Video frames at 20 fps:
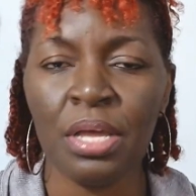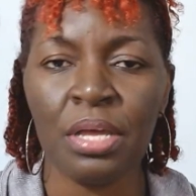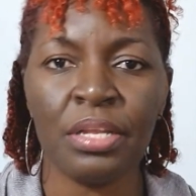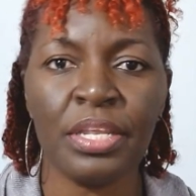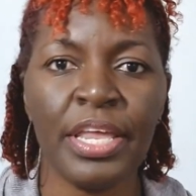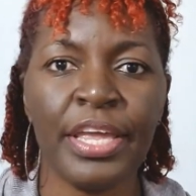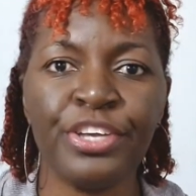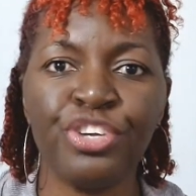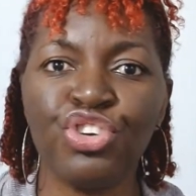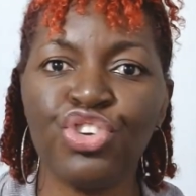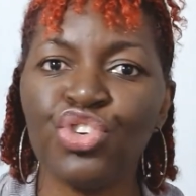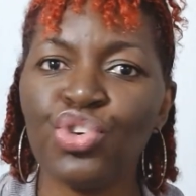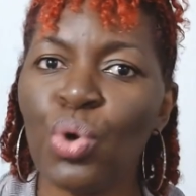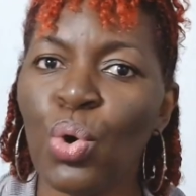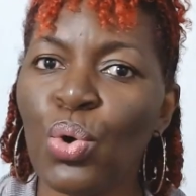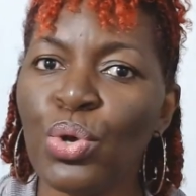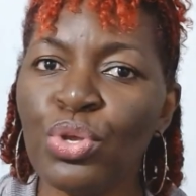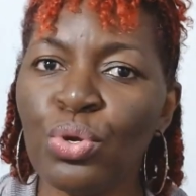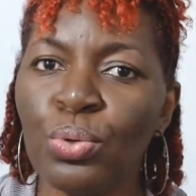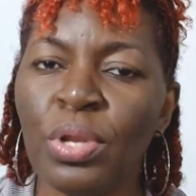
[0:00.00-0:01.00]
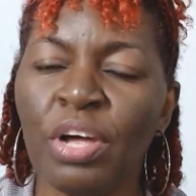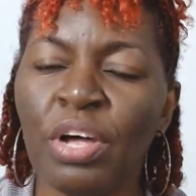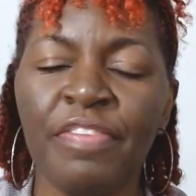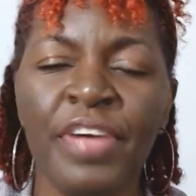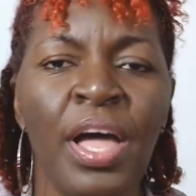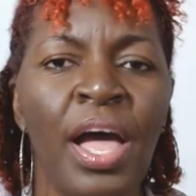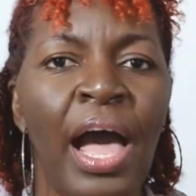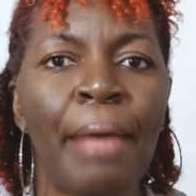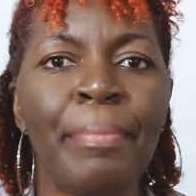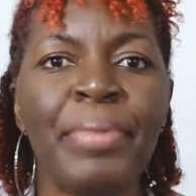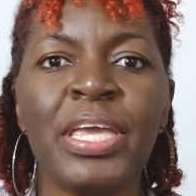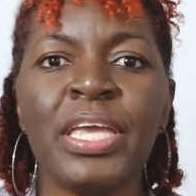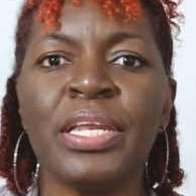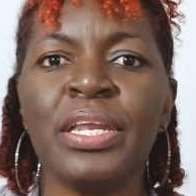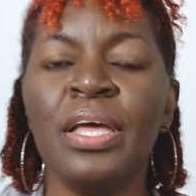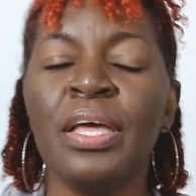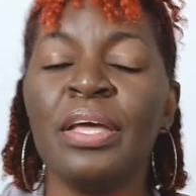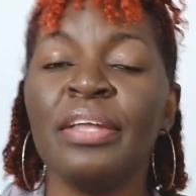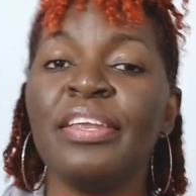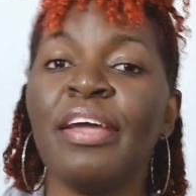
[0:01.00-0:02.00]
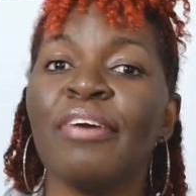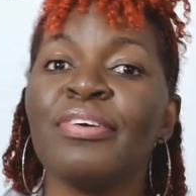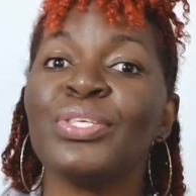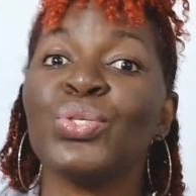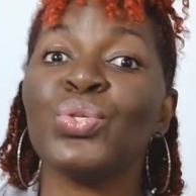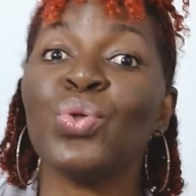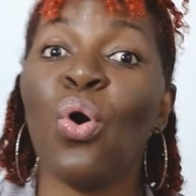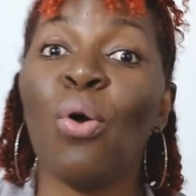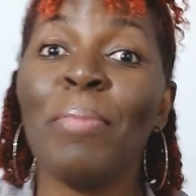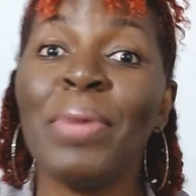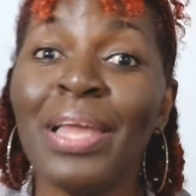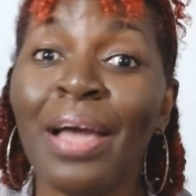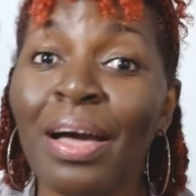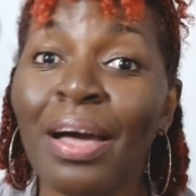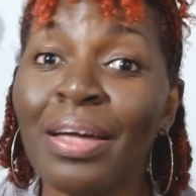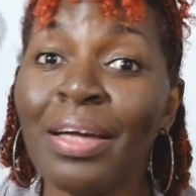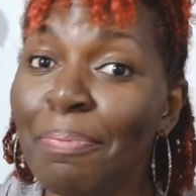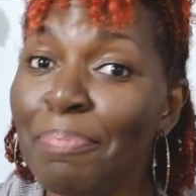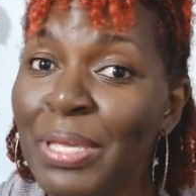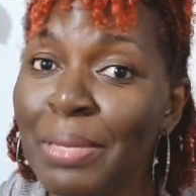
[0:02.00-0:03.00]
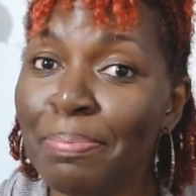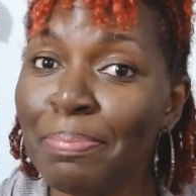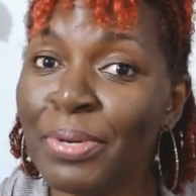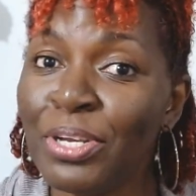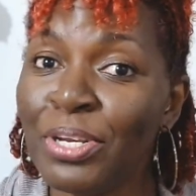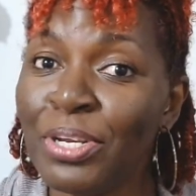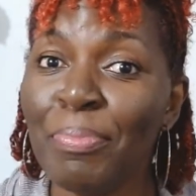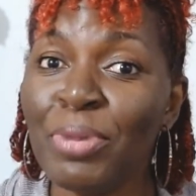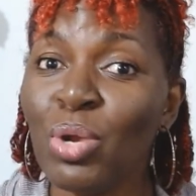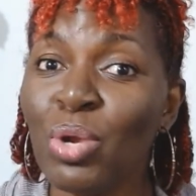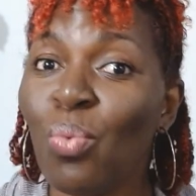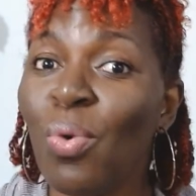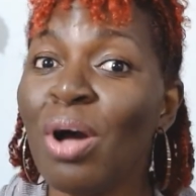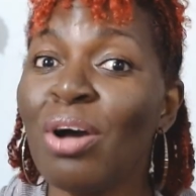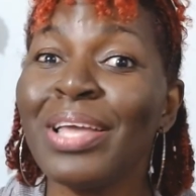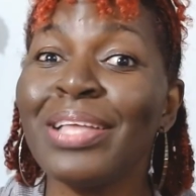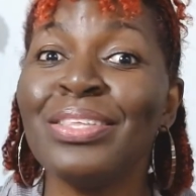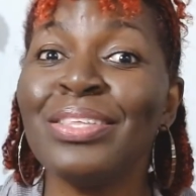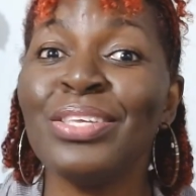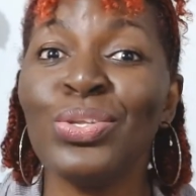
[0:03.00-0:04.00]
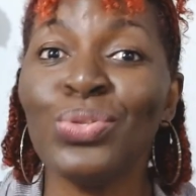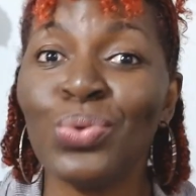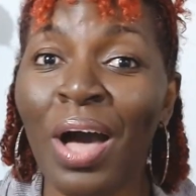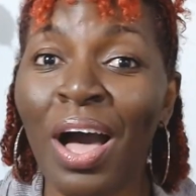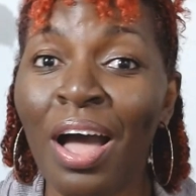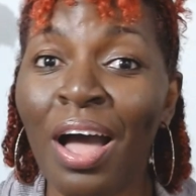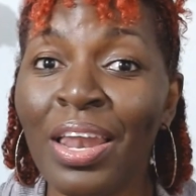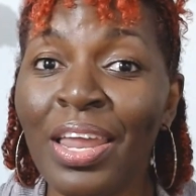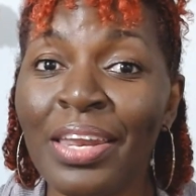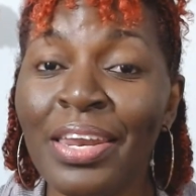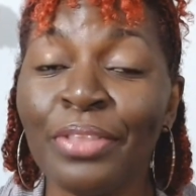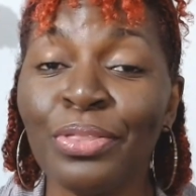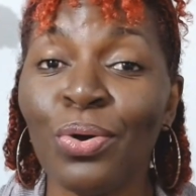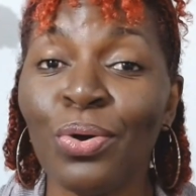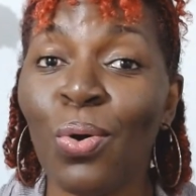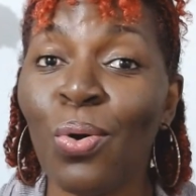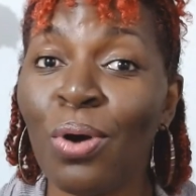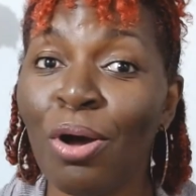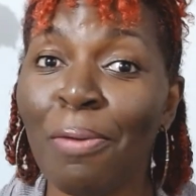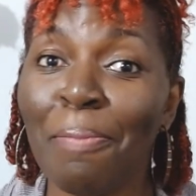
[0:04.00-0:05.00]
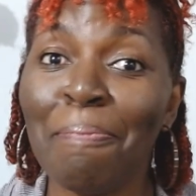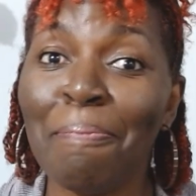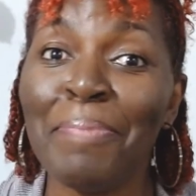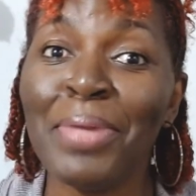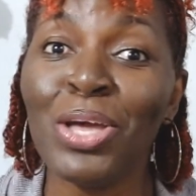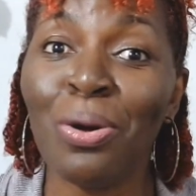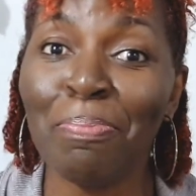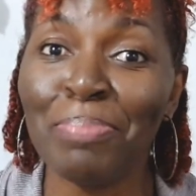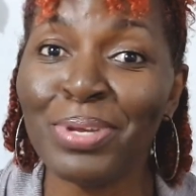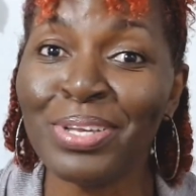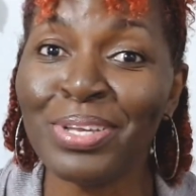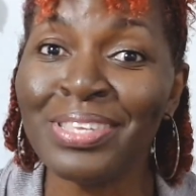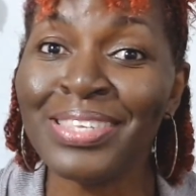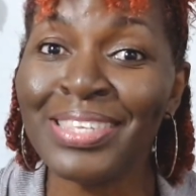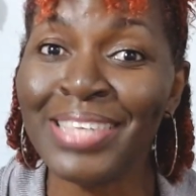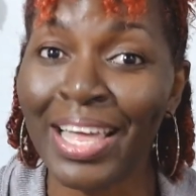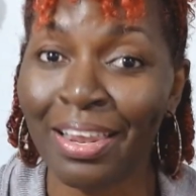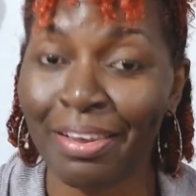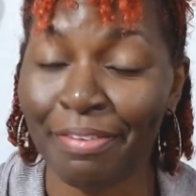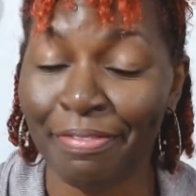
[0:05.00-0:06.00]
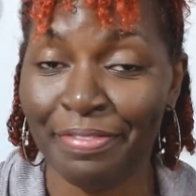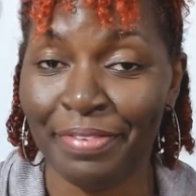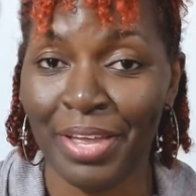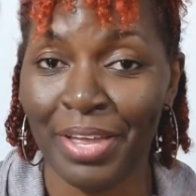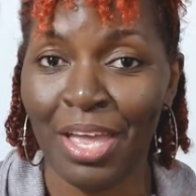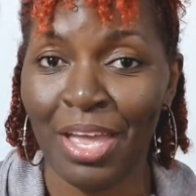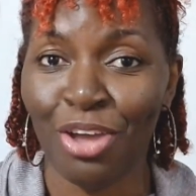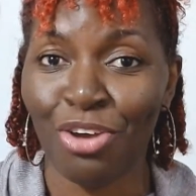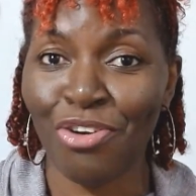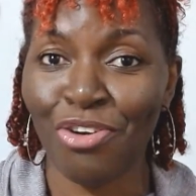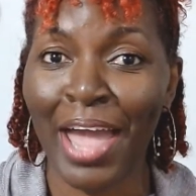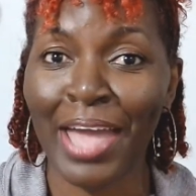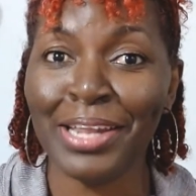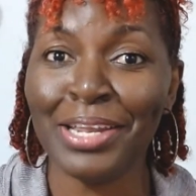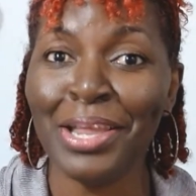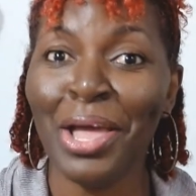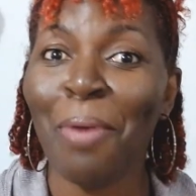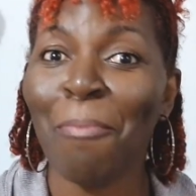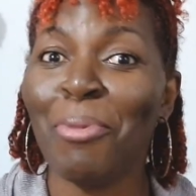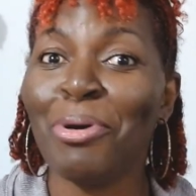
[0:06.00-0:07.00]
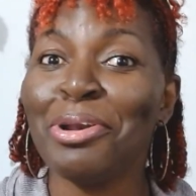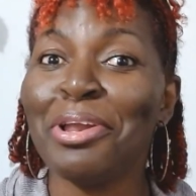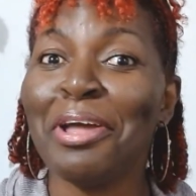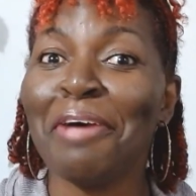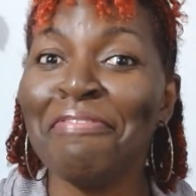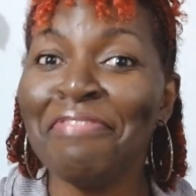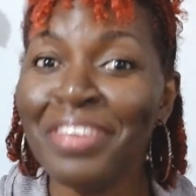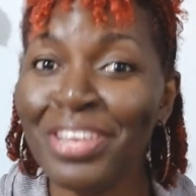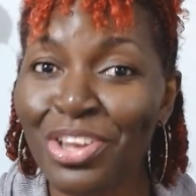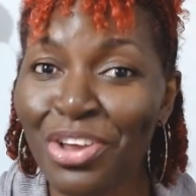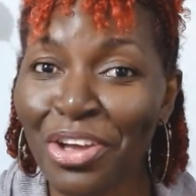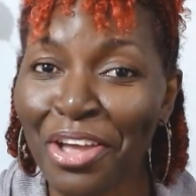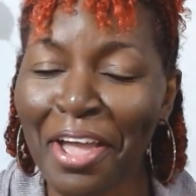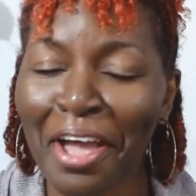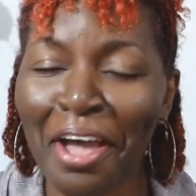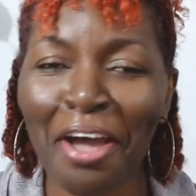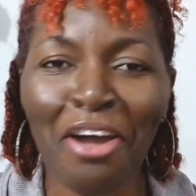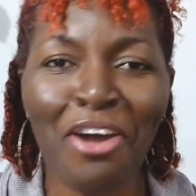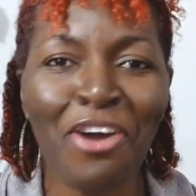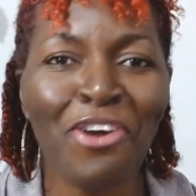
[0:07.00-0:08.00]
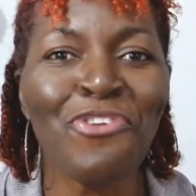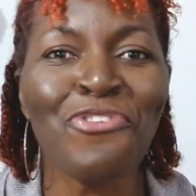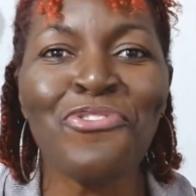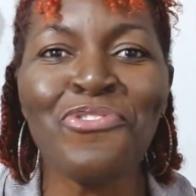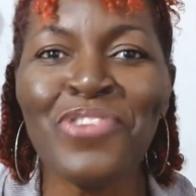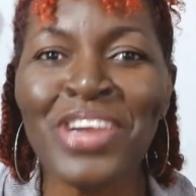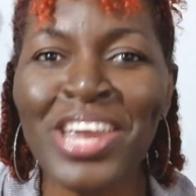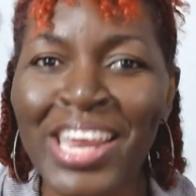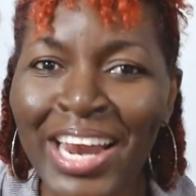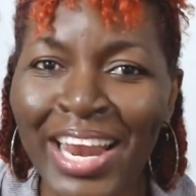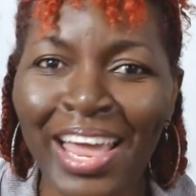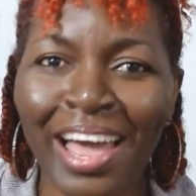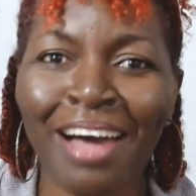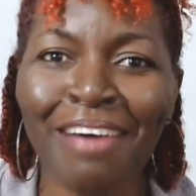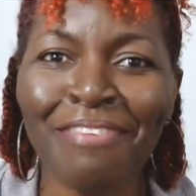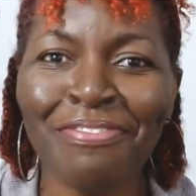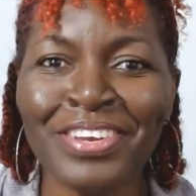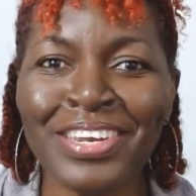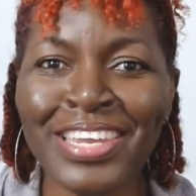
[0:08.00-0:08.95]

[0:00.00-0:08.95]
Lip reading: They show you love. I mean, there are so many other people in Aminu want to get into all of that. Oh, go and big up yourself. Right? But the video, yeah, really after